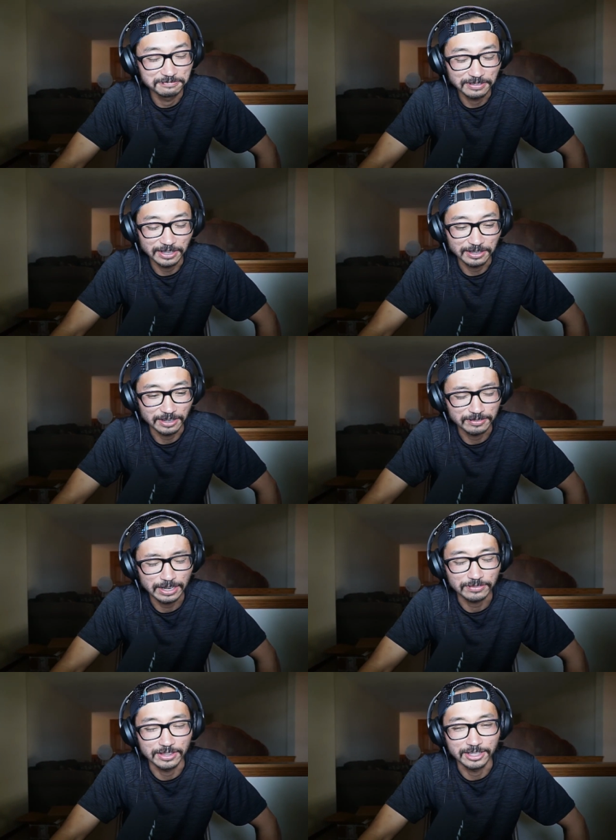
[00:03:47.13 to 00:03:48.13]
I'm going to
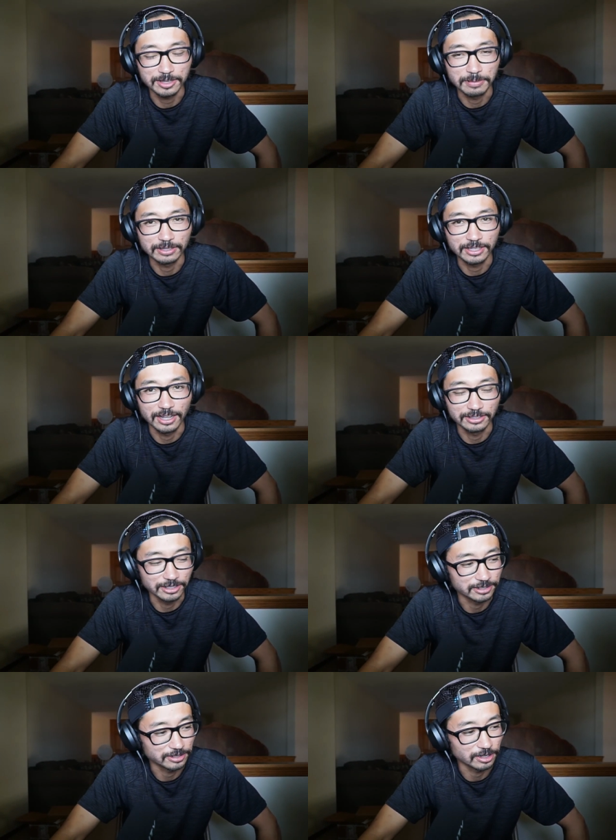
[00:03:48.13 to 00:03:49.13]
have to think about that,
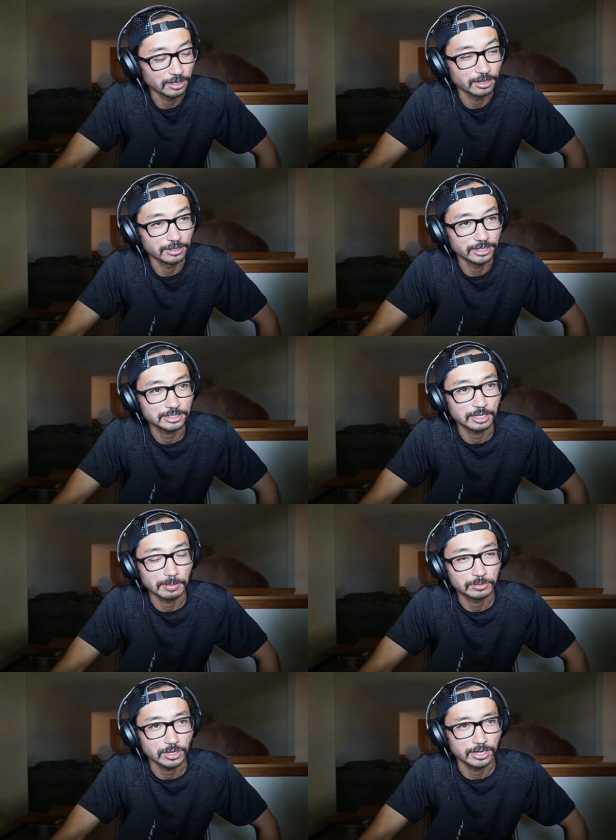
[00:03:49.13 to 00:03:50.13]
like, next time
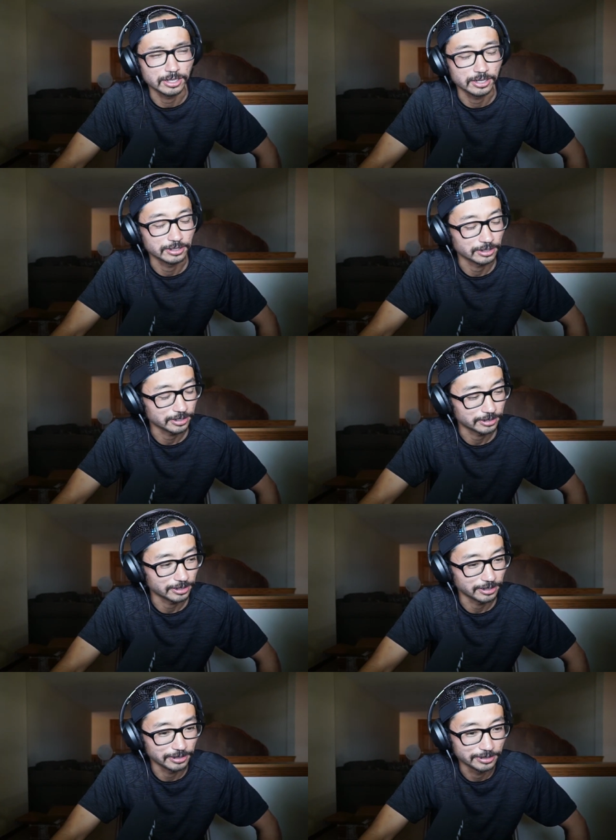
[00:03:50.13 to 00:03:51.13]
I'm trying to hit, like,
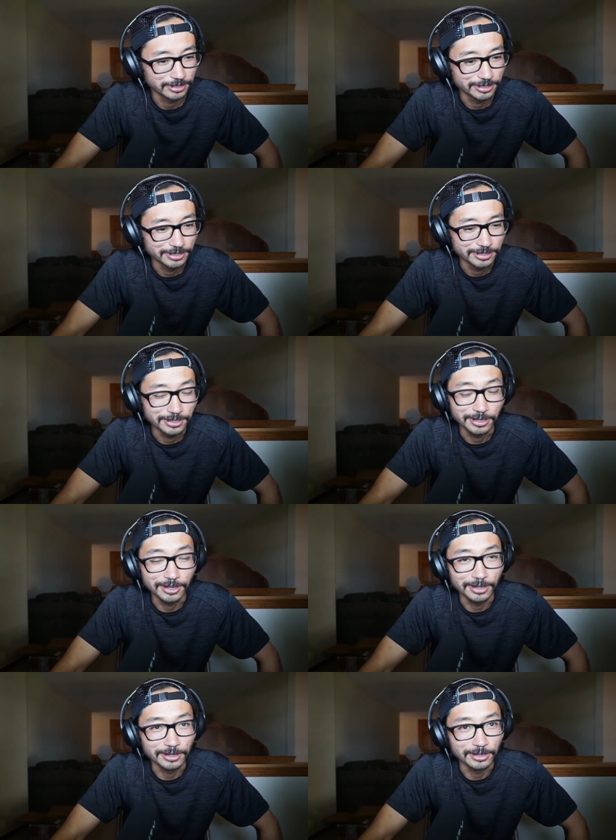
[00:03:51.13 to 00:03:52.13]
you
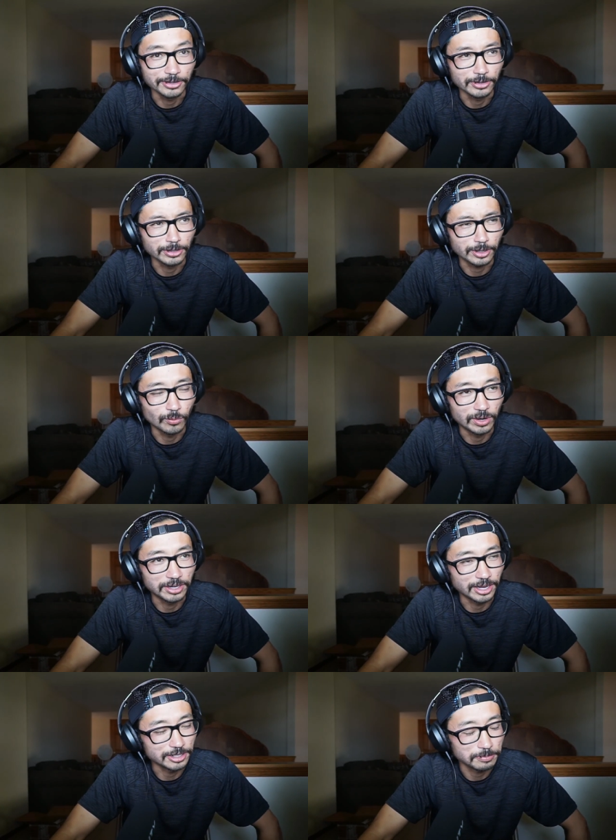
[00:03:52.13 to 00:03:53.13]
know, like a
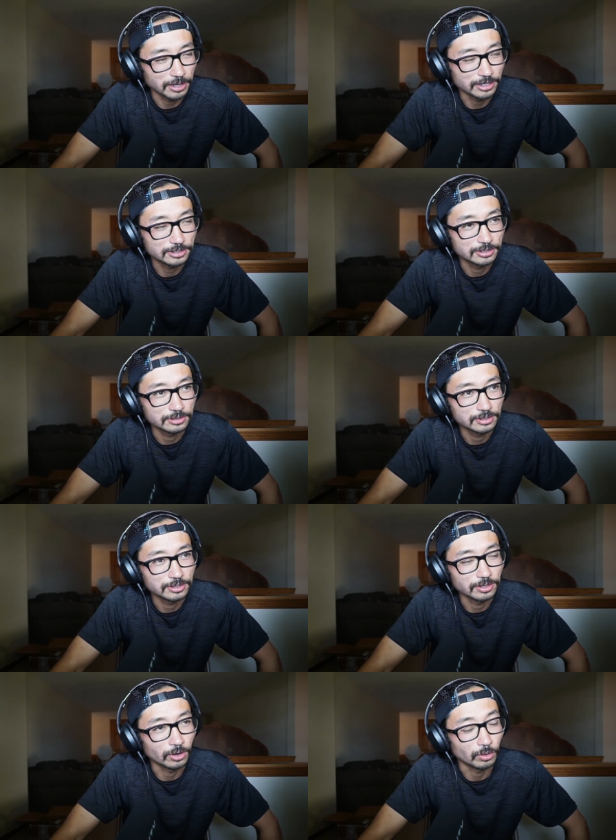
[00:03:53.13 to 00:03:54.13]
190 pace
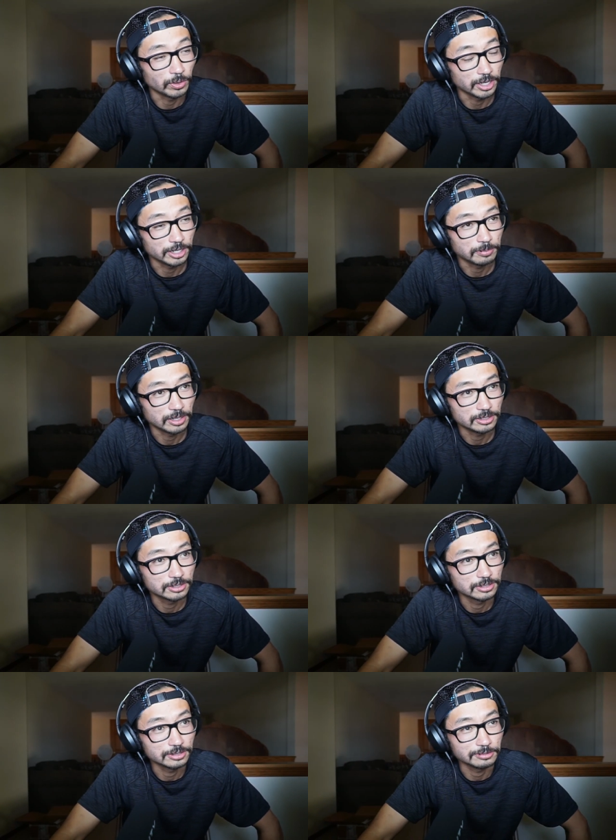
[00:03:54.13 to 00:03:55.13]
or a 180 pace.
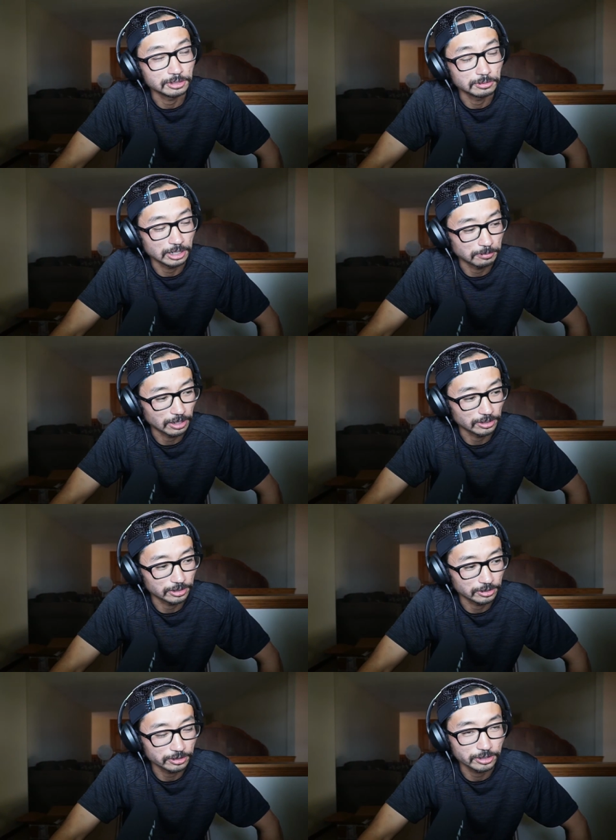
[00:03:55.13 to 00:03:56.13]
Just think about, like,
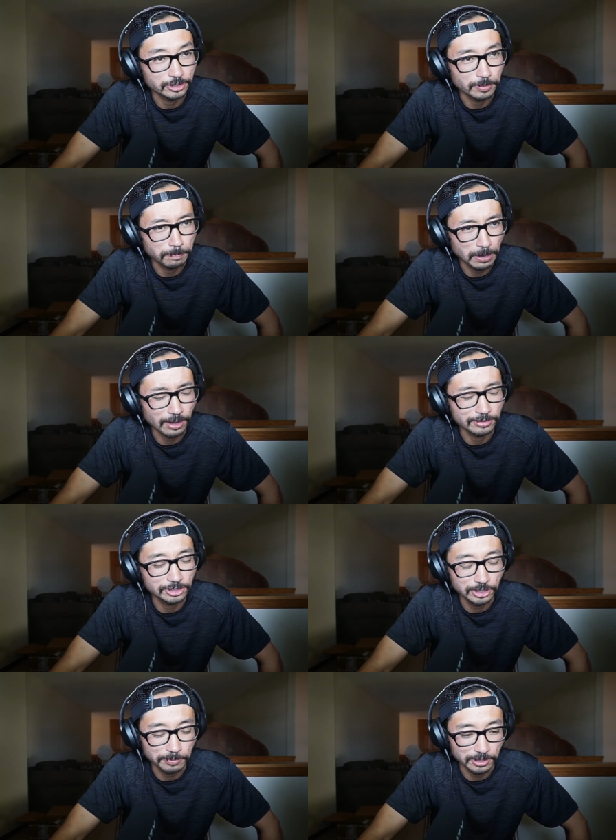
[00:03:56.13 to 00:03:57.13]
it's about
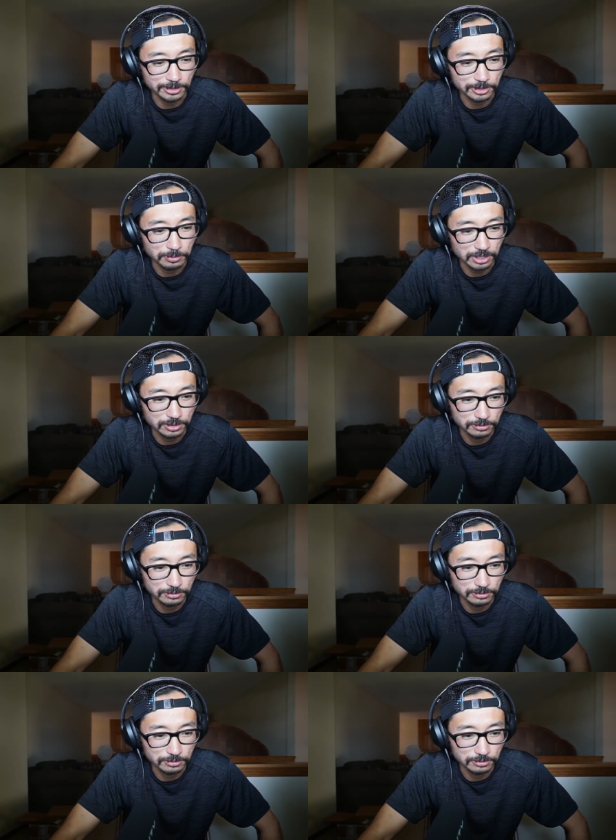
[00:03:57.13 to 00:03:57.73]
chip eating speed.